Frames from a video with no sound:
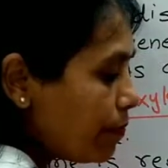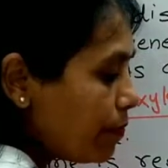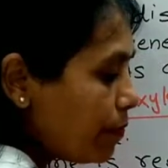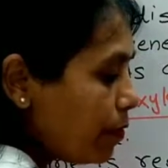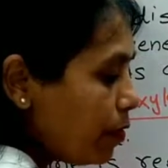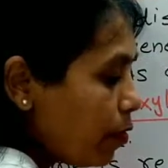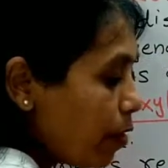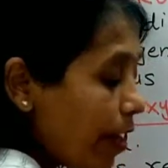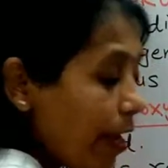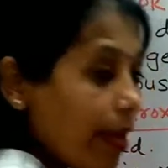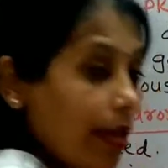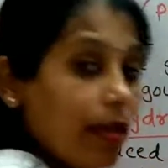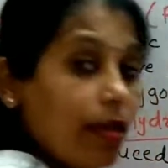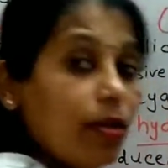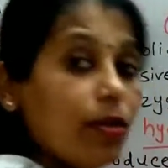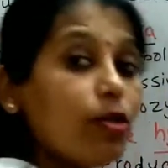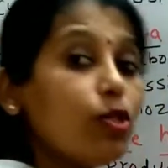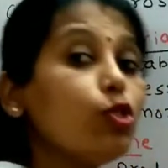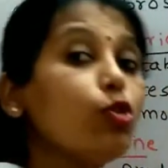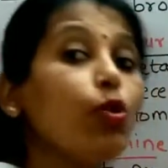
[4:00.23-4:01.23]
Okay.
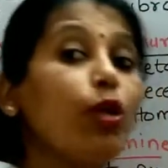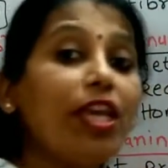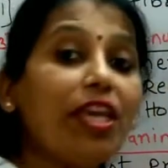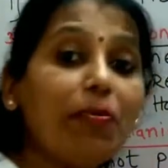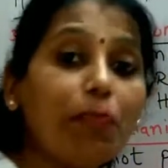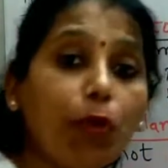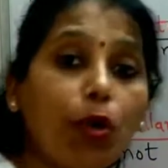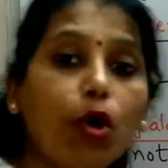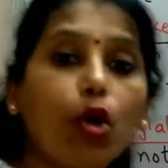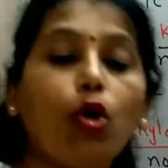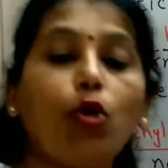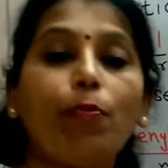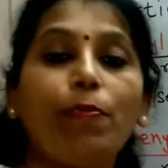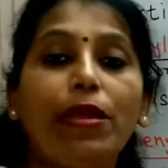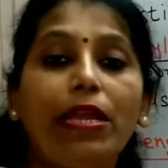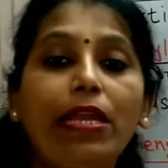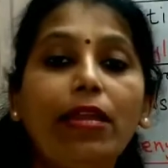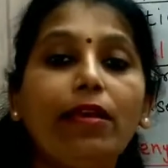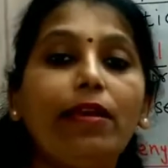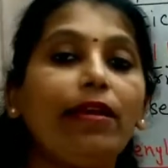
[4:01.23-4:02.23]
So
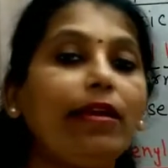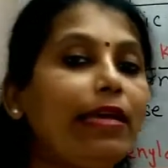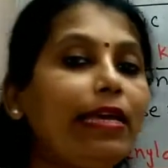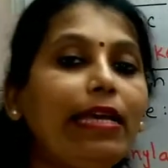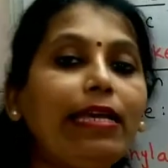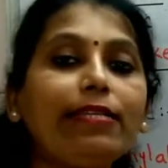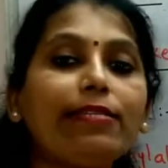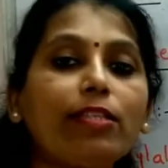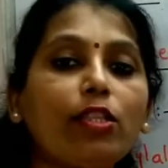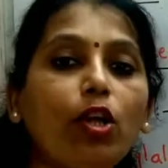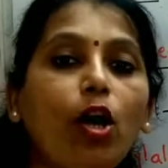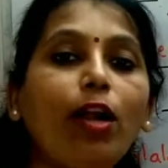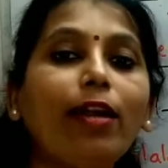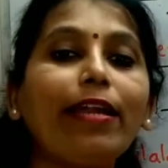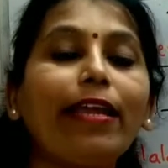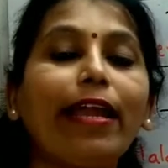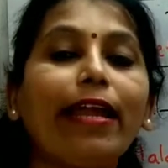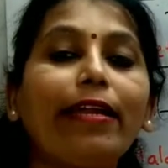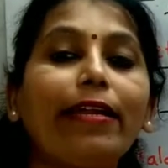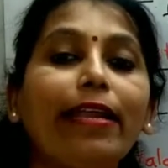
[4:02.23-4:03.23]
hemoglobin is not
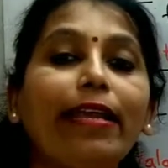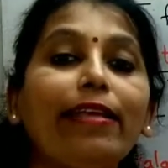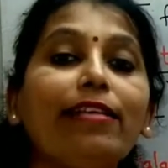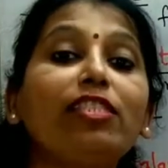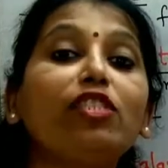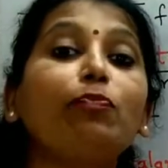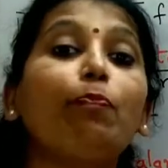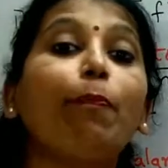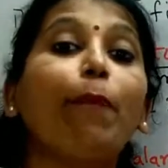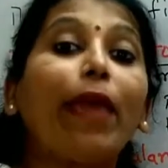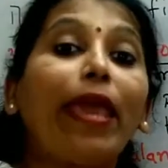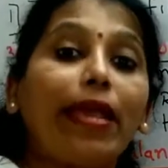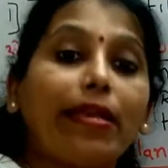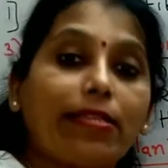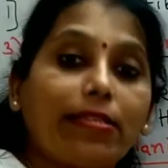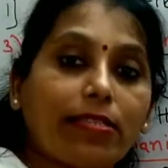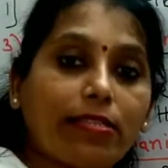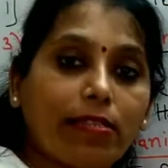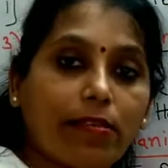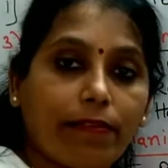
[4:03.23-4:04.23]
getting
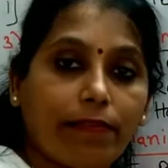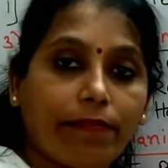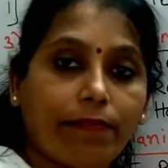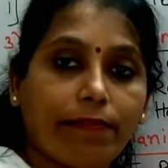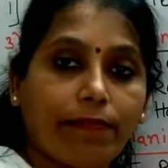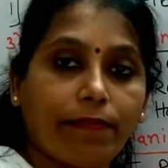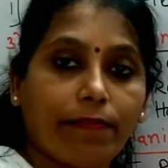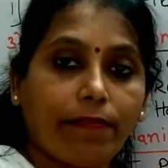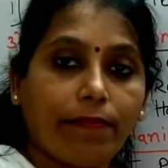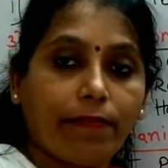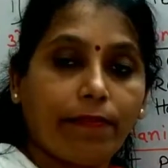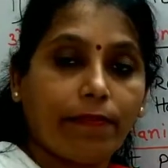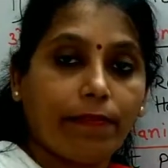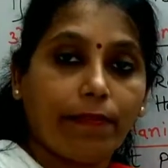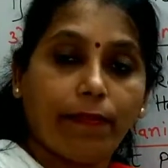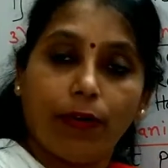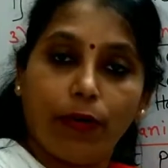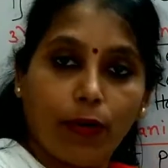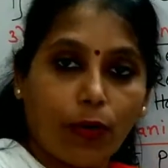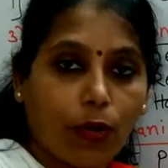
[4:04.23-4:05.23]
space.
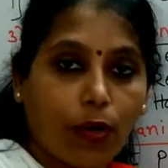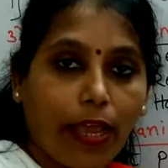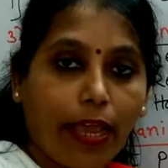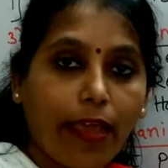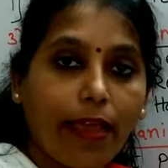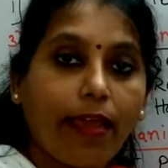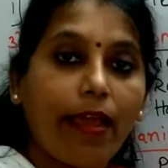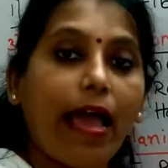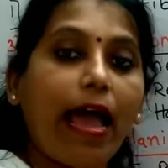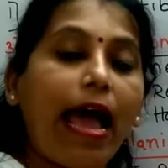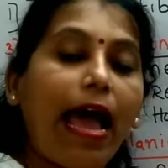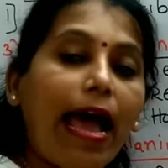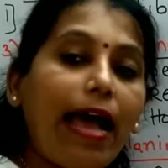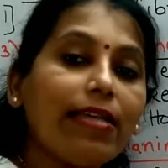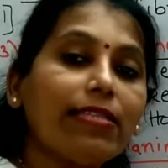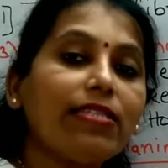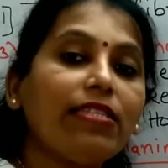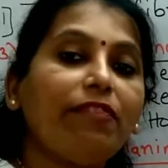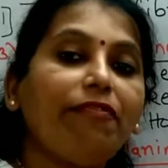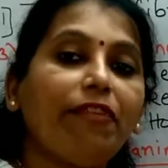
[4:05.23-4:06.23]
Okay.
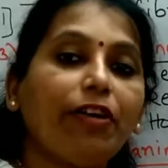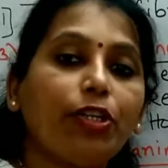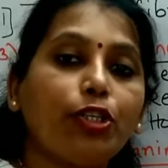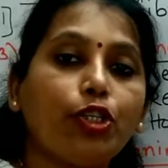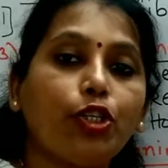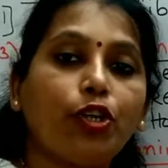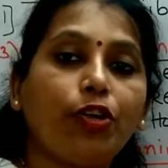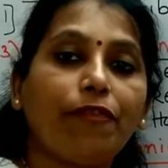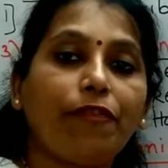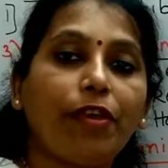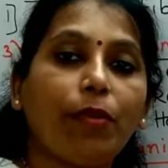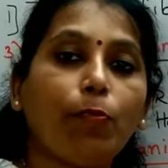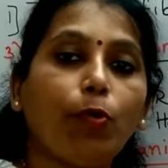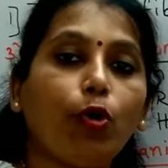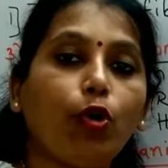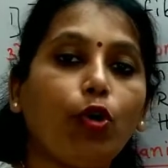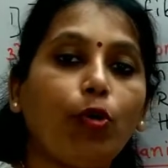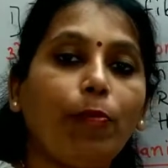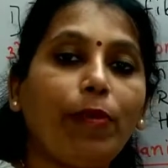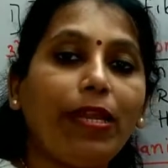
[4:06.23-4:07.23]
As the function of
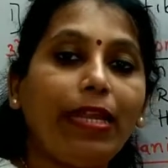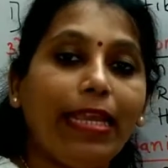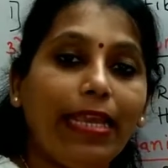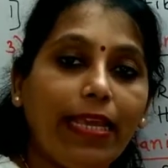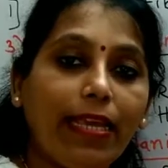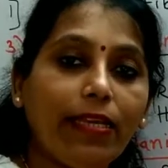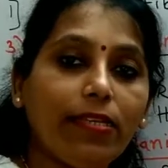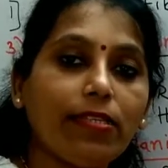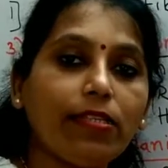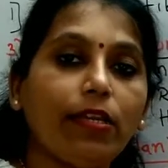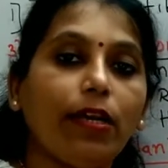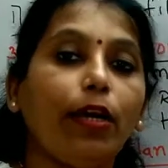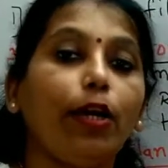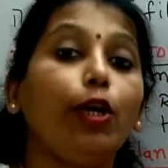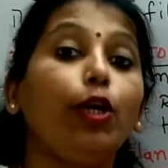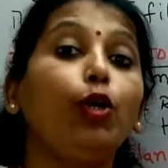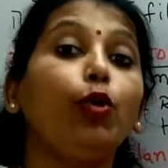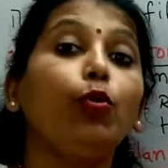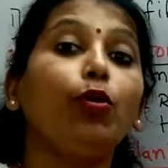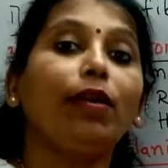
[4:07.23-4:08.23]
hemoglobin is
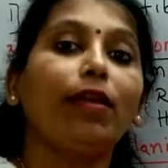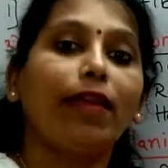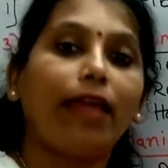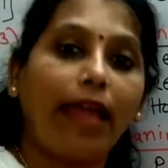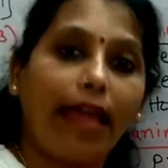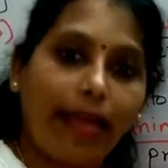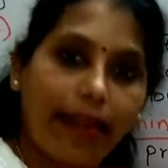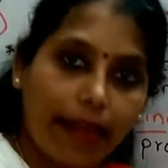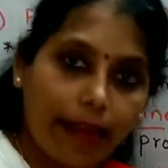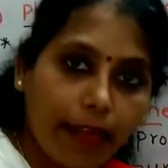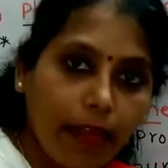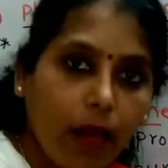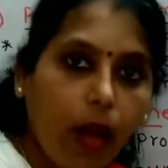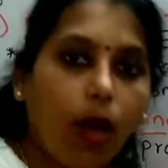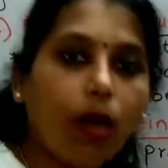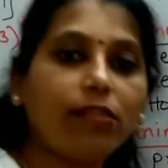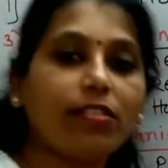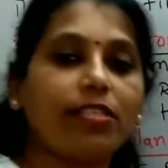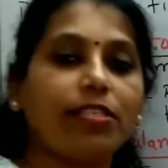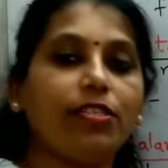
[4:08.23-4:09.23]
to carry
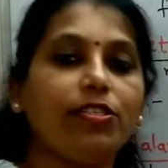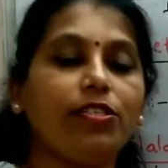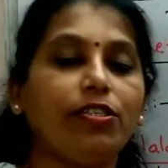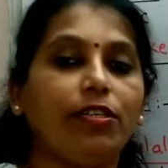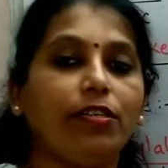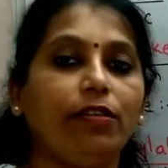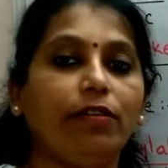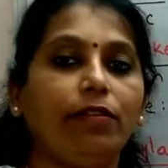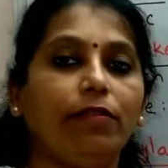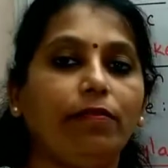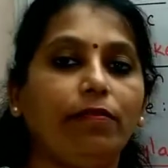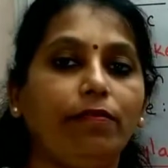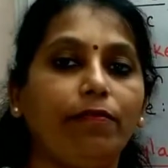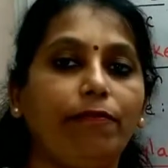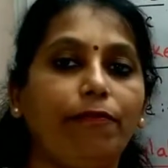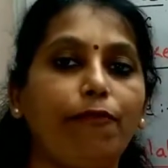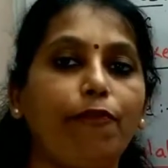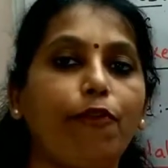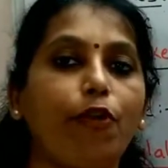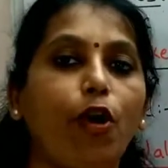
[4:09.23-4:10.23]
oxygen
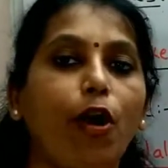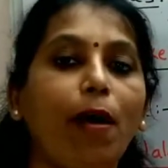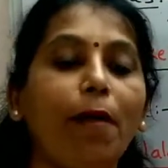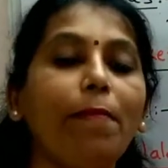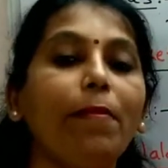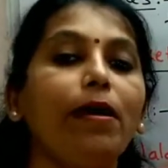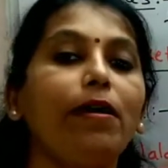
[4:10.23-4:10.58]
from